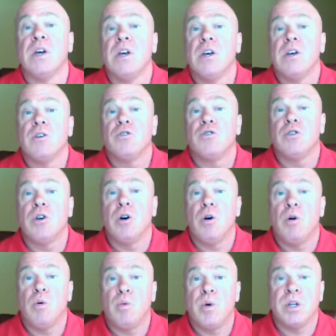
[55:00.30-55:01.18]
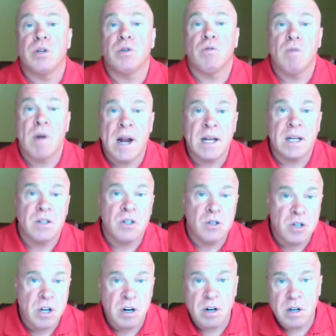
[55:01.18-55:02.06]
So with chronic
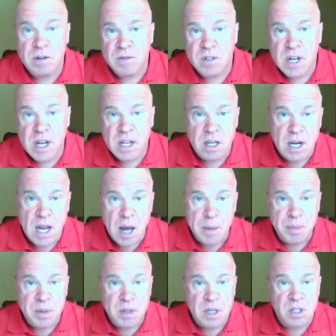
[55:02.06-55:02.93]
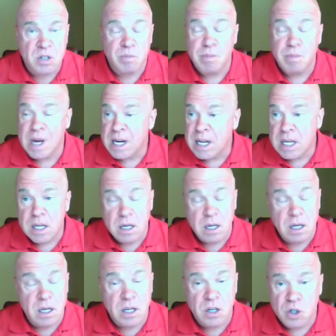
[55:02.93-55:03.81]
degenerative tendinopathies,
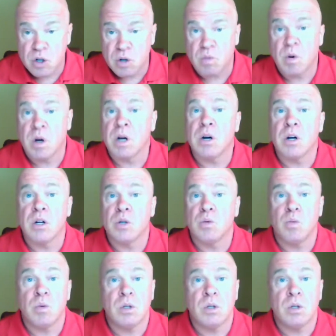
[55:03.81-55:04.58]
many injured workers will